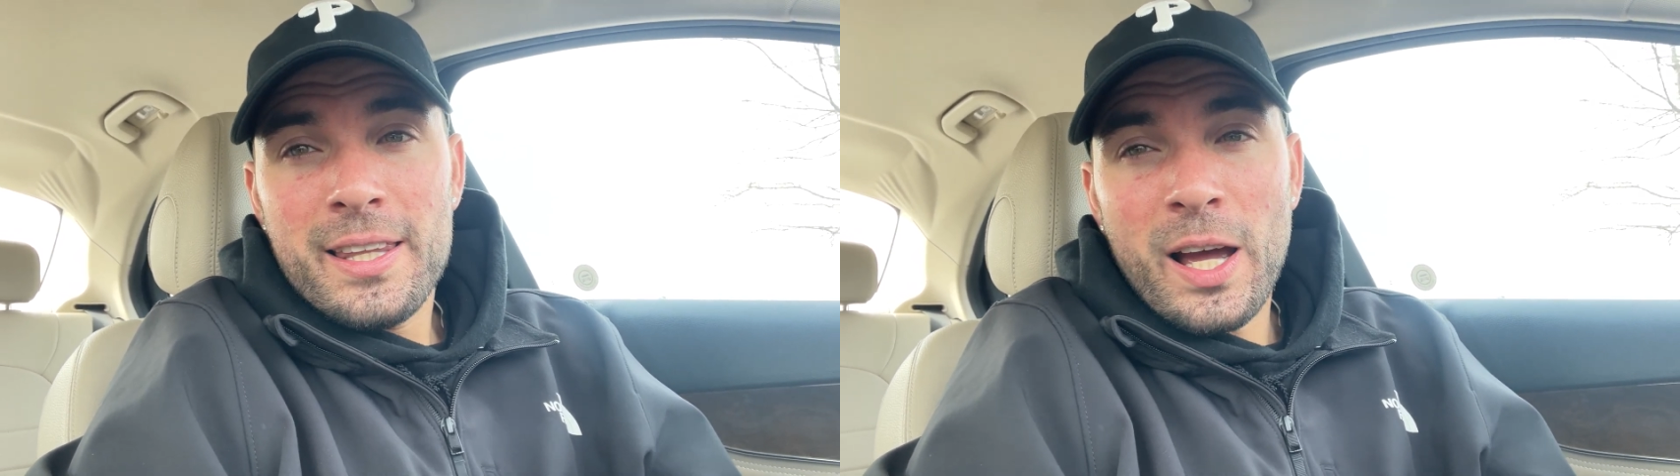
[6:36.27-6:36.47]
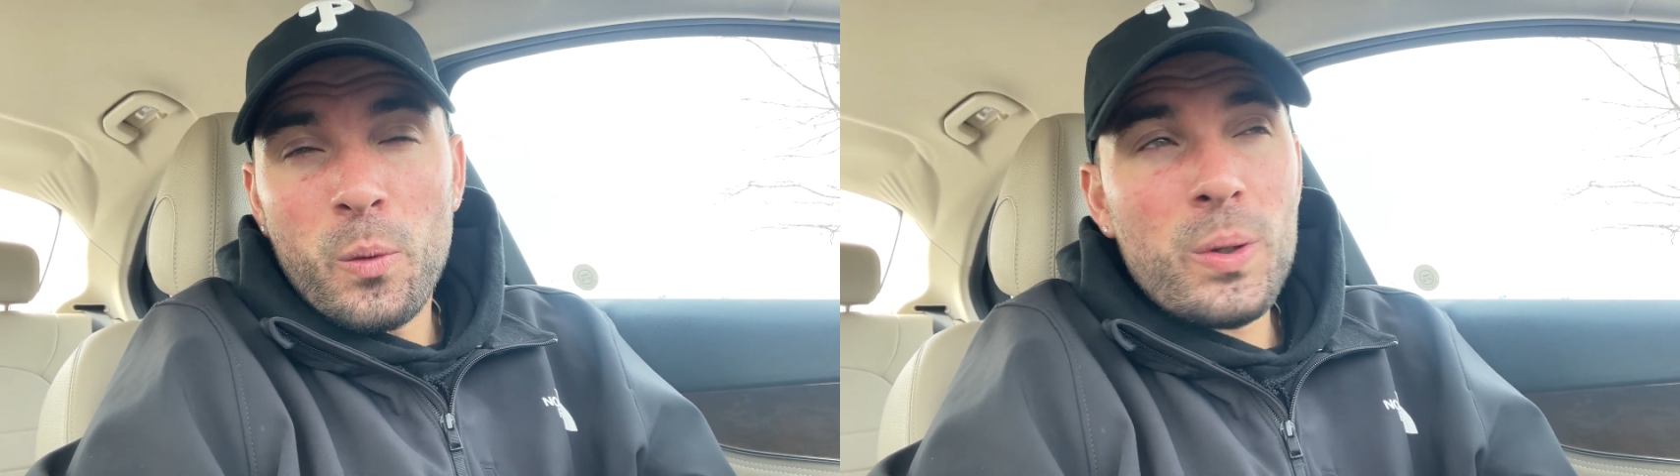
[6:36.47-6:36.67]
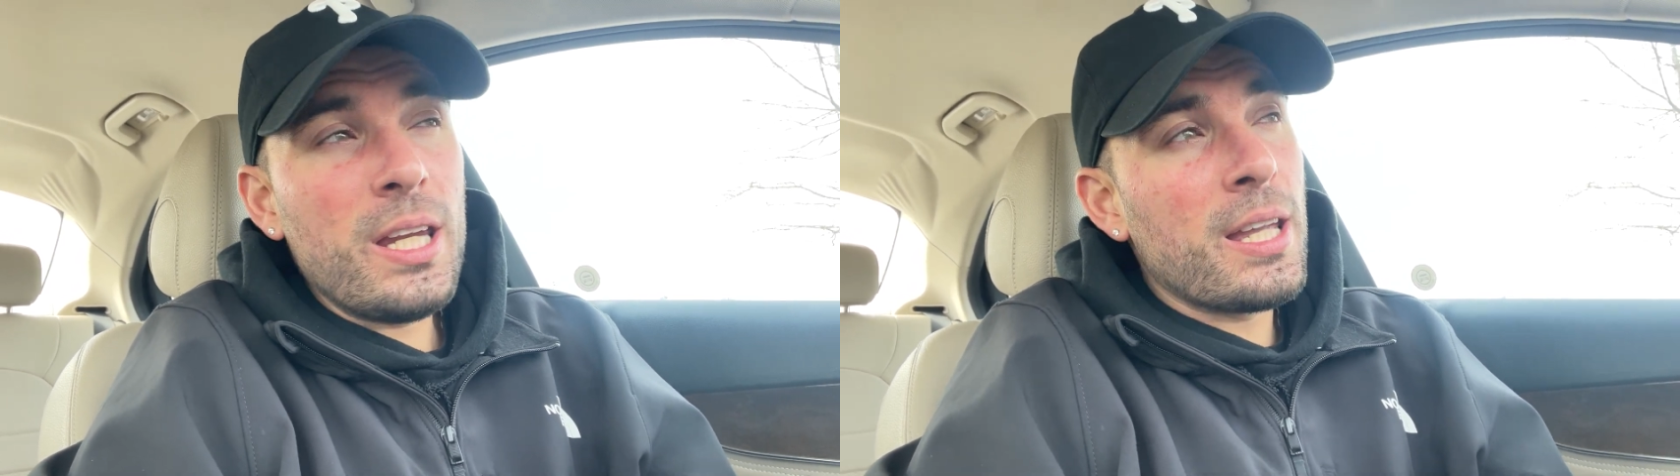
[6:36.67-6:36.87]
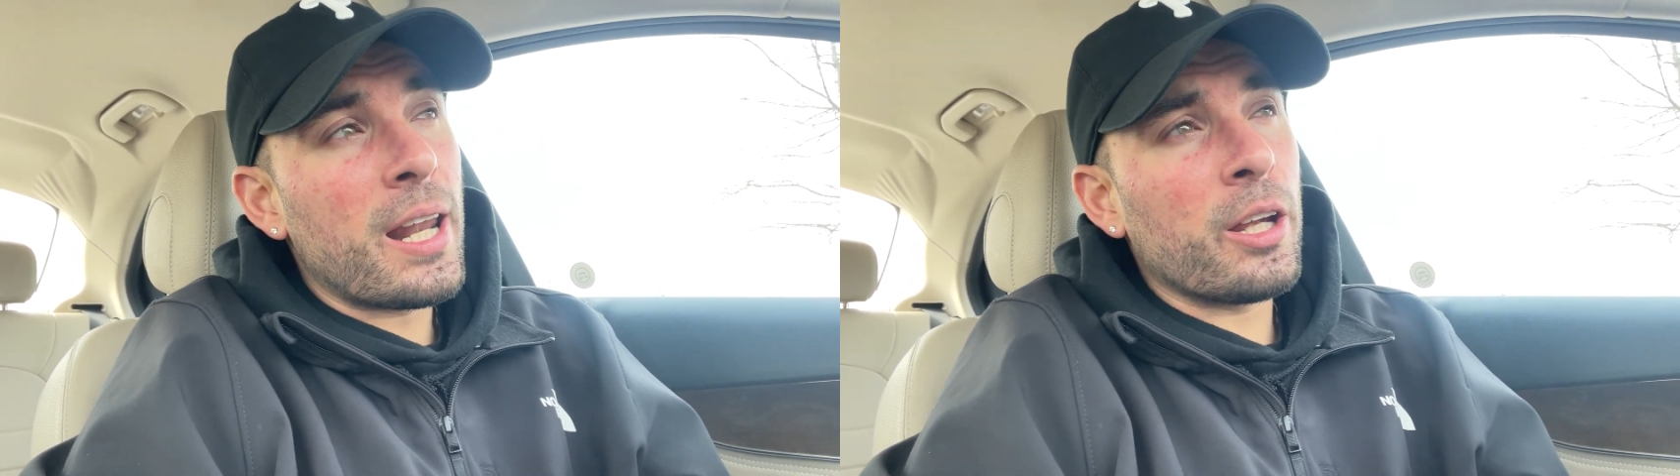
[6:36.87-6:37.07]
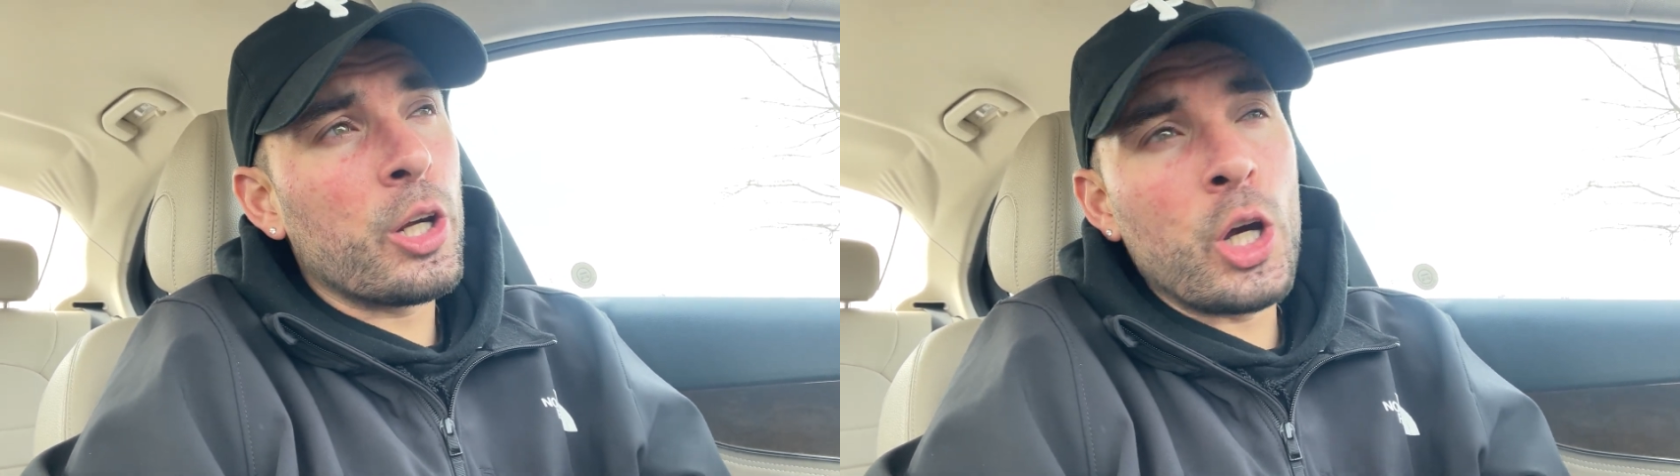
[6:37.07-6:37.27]
That we
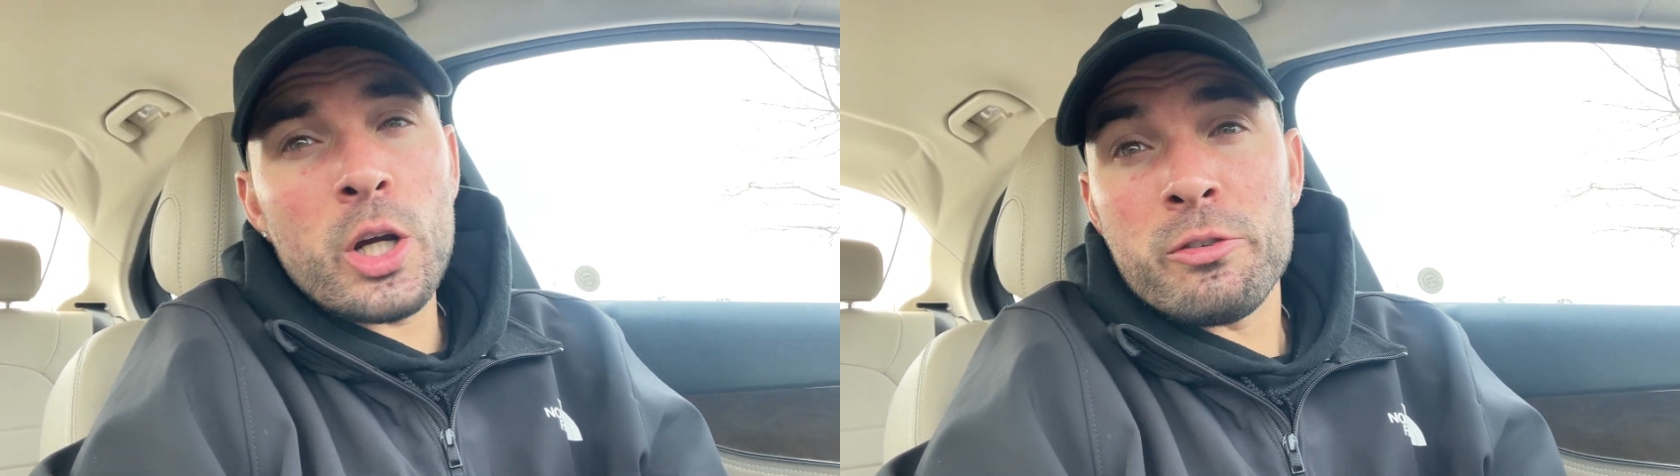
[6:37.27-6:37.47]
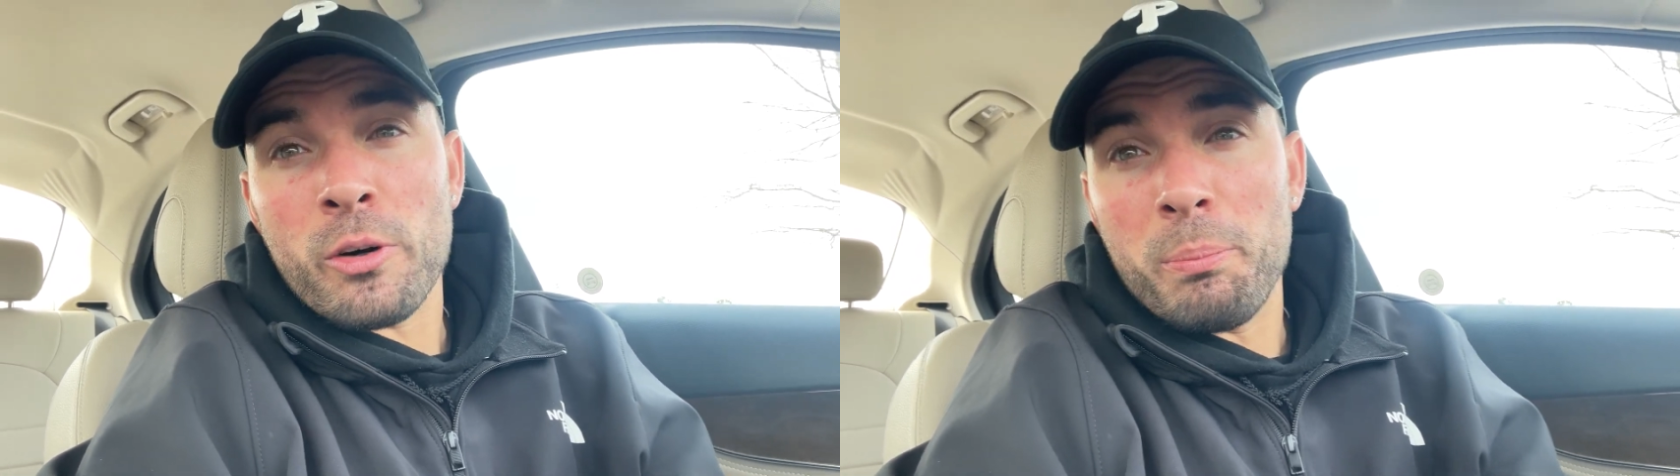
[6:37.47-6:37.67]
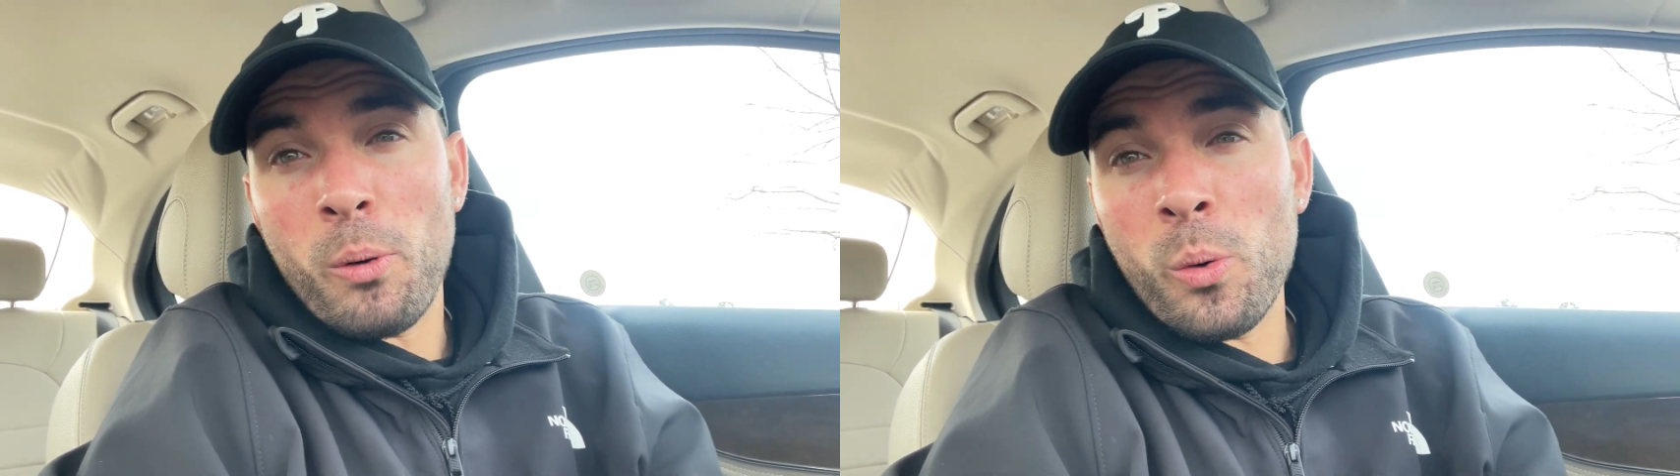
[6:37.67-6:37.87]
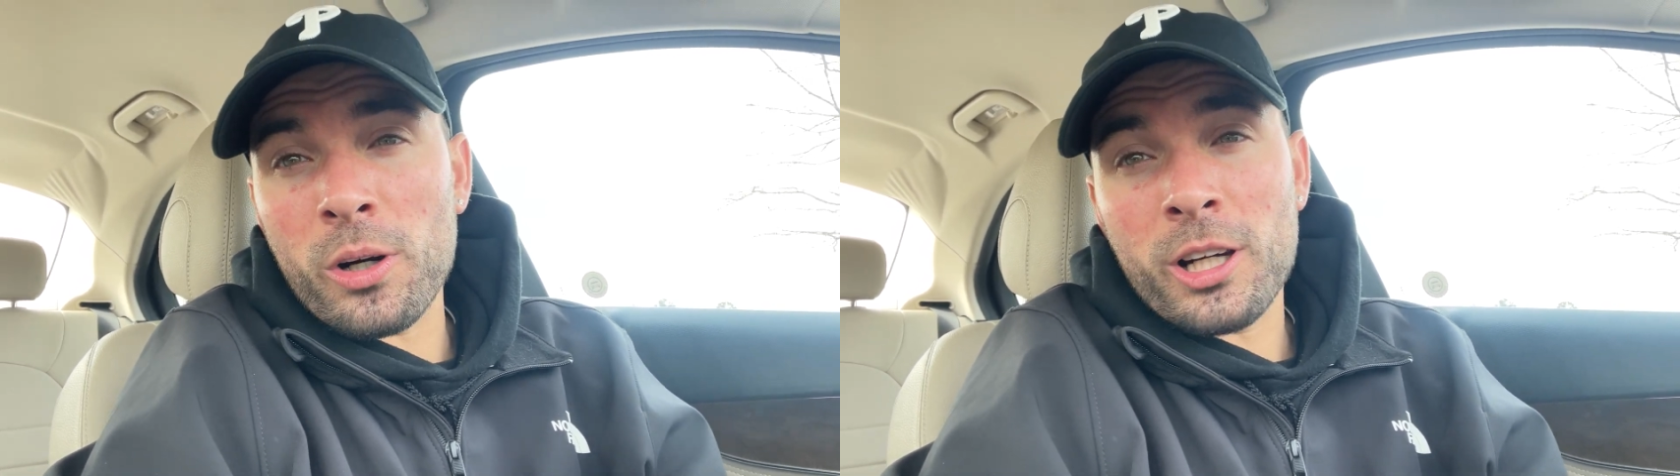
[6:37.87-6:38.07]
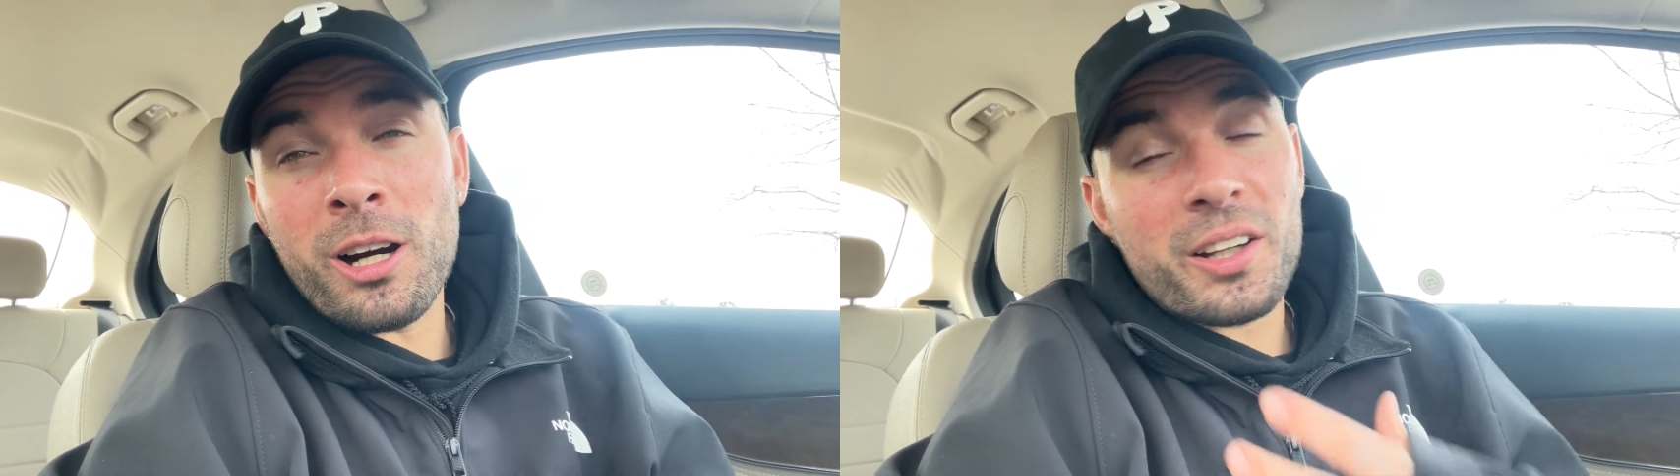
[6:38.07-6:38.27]
get a good
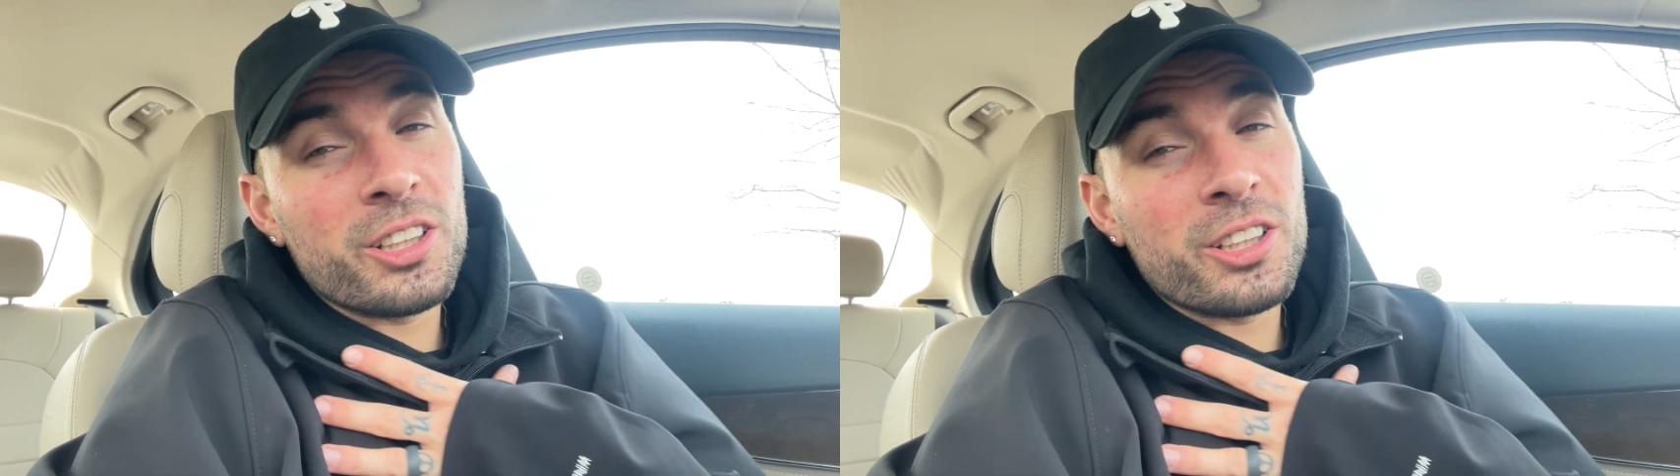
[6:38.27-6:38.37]
report card.